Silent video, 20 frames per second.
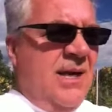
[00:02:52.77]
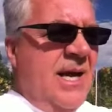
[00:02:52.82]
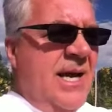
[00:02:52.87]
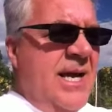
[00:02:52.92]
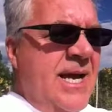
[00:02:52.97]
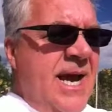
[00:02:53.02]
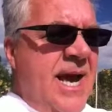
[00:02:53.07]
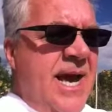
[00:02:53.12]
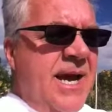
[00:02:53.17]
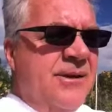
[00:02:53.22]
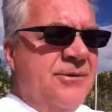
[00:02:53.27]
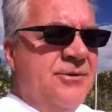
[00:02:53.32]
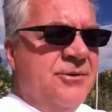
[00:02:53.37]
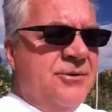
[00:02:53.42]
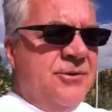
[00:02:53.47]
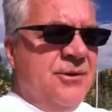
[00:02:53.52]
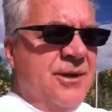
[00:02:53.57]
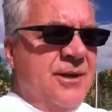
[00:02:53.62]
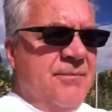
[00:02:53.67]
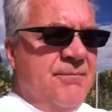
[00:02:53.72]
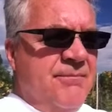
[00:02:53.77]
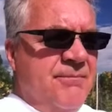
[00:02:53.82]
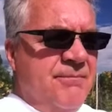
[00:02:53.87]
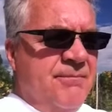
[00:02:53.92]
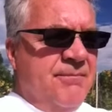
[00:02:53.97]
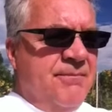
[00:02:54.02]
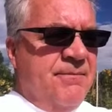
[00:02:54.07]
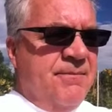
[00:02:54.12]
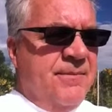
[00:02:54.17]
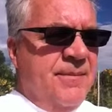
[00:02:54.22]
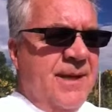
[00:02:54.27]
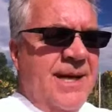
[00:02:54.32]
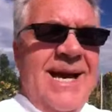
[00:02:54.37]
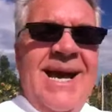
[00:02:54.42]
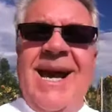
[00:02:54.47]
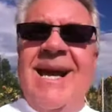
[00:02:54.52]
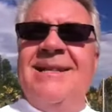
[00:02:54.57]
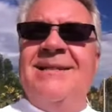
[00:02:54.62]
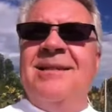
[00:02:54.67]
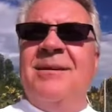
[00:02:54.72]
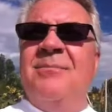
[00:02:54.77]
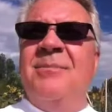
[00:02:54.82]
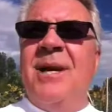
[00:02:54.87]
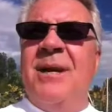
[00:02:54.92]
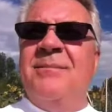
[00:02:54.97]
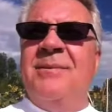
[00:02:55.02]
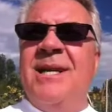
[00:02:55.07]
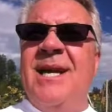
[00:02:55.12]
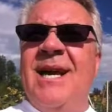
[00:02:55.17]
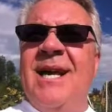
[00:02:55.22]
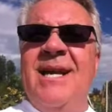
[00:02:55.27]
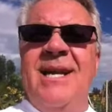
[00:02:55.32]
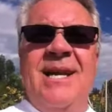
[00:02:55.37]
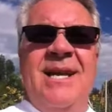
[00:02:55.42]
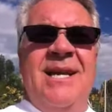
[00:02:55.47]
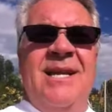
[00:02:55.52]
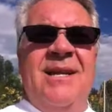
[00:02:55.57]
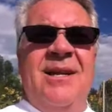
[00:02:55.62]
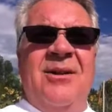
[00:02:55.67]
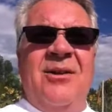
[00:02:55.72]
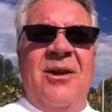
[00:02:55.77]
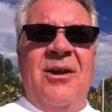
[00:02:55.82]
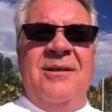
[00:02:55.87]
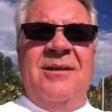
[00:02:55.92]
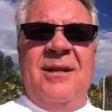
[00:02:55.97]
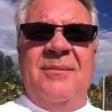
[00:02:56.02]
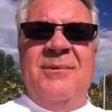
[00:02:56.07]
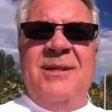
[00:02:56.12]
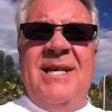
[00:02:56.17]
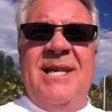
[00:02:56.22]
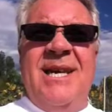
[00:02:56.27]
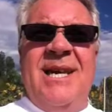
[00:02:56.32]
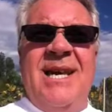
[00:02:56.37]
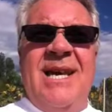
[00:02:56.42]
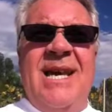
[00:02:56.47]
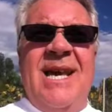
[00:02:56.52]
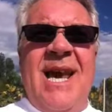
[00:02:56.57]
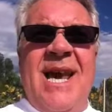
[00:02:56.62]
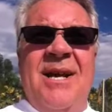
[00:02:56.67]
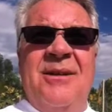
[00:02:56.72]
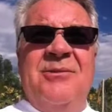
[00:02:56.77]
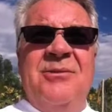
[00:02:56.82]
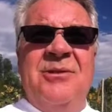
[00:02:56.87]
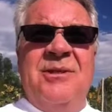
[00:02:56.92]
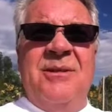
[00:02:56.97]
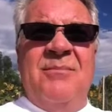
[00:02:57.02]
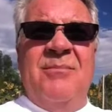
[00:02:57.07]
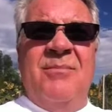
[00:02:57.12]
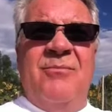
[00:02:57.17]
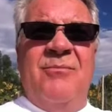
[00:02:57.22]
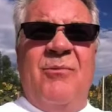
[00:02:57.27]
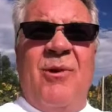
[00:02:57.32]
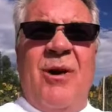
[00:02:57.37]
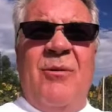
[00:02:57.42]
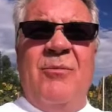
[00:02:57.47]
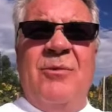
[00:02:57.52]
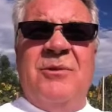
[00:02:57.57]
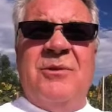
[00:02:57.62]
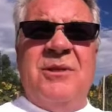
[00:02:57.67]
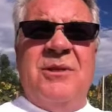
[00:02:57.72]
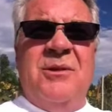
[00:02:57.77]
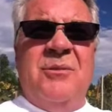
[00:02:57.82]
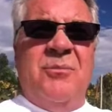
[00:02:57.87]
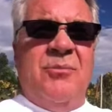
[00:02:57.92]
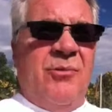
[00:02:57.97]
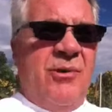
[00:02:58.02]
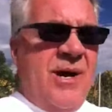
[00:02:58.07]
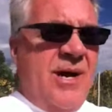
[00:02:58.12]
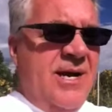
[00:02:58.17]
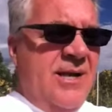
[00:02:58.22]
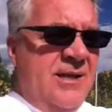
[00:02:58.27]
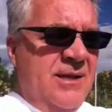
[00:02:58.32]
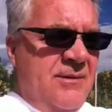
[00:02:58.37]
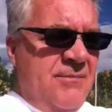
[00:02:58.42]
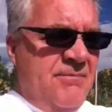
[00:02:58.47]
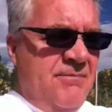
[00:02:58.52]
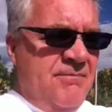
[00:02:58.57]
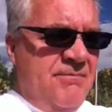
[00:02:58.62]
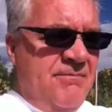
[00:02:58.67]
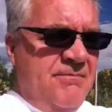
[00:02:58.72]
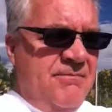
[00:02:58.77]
And he answered them. And sometimes a lot of times he answers them while we're still praying them.